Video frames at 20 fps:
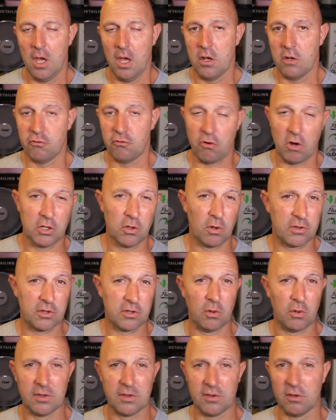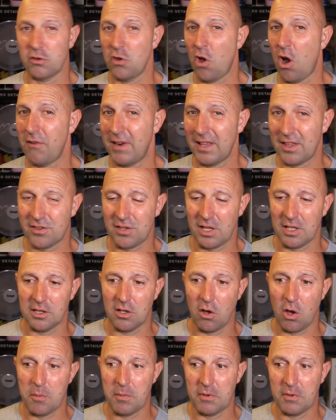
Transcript: And try not to do this in direct sunlight.